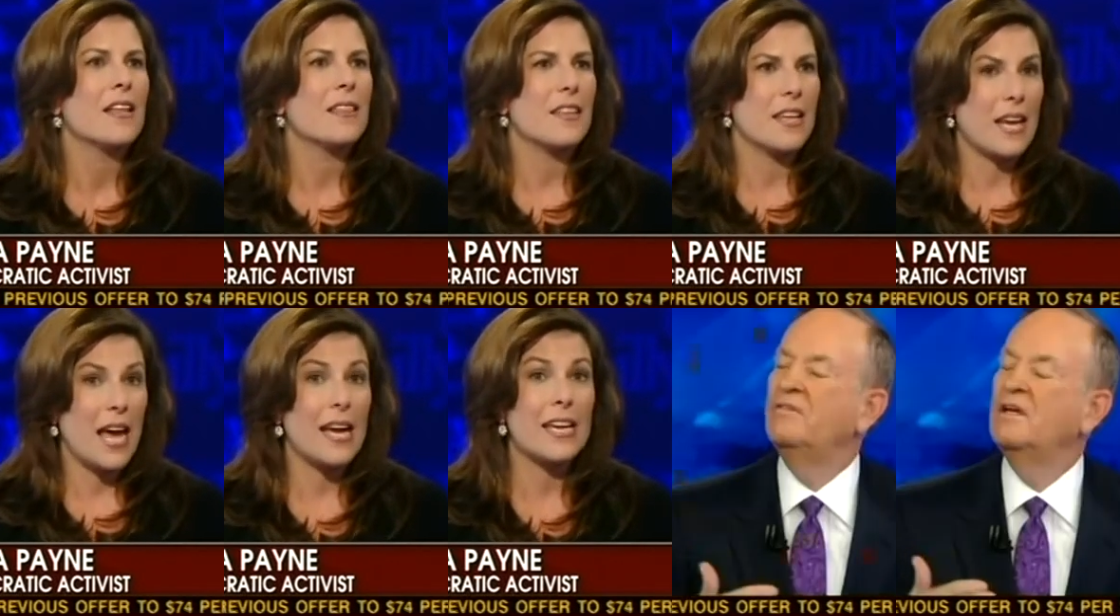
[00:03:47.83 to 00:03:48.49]

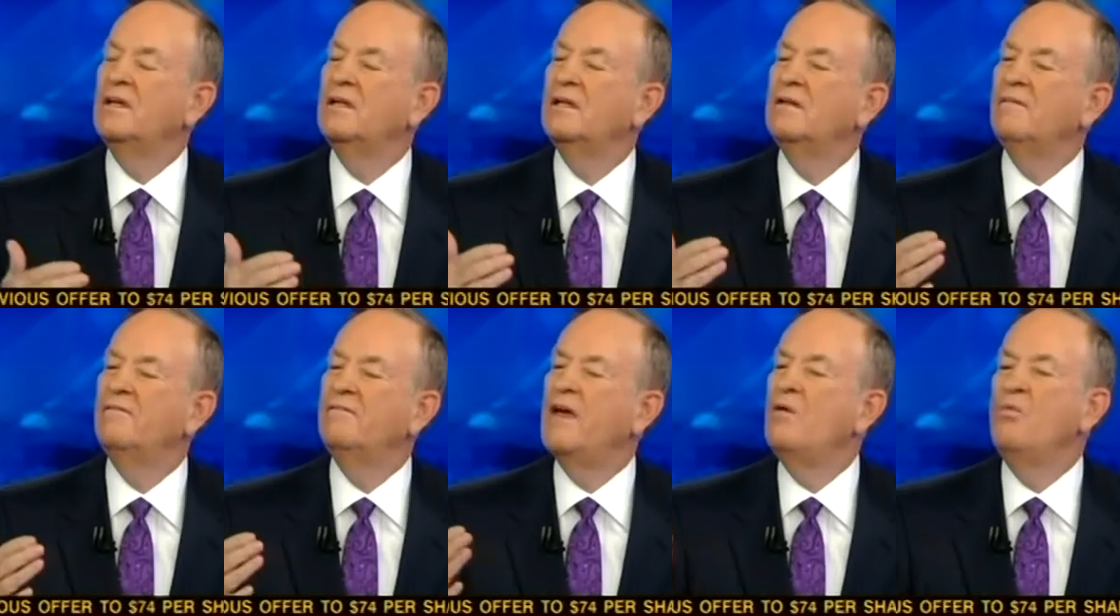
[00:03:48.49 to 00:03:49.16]
can
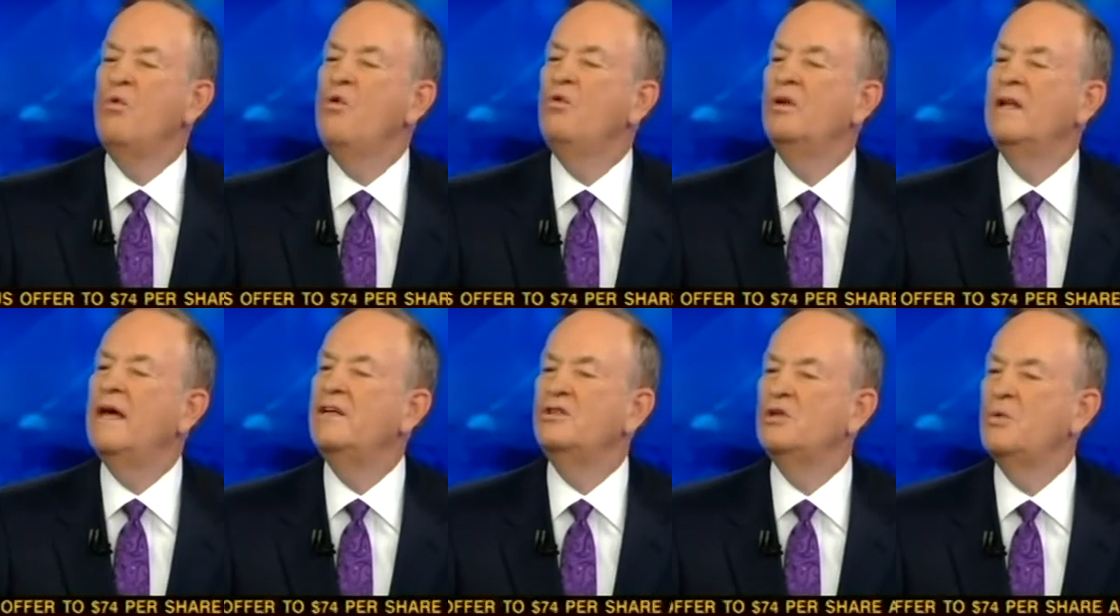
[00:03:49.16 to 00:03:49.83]
manage that. It
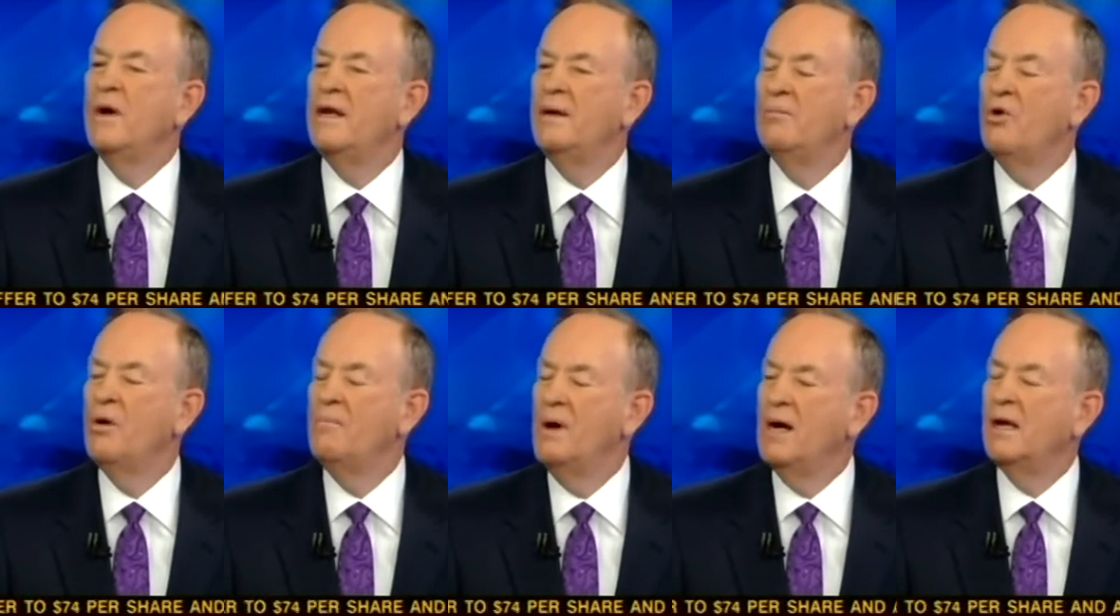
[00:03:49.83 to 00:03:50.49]
doesn't mean that
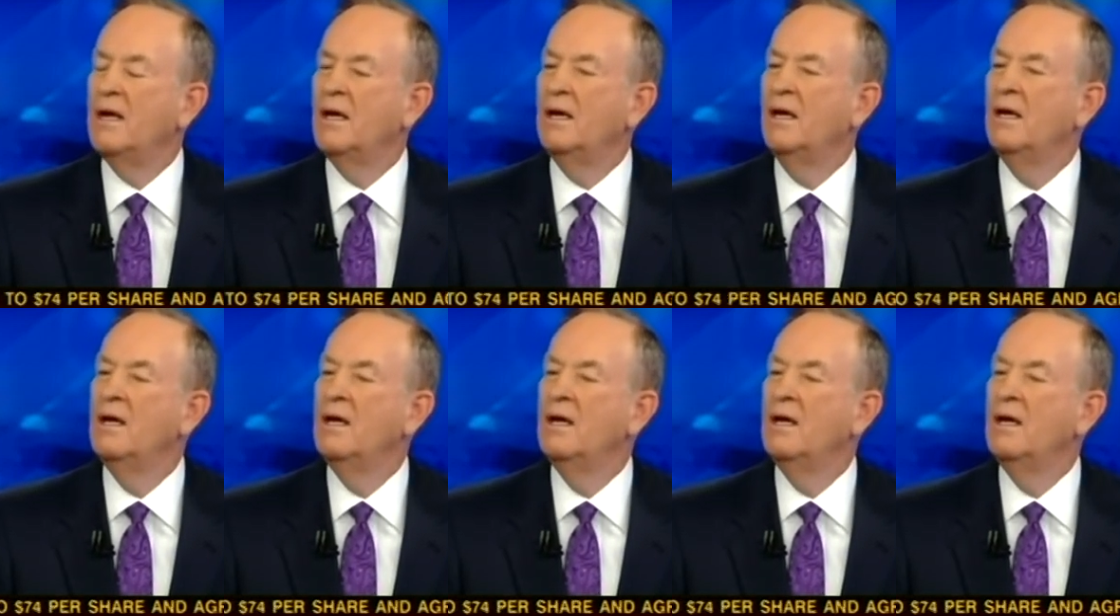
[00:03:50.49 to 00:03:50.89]
I'm in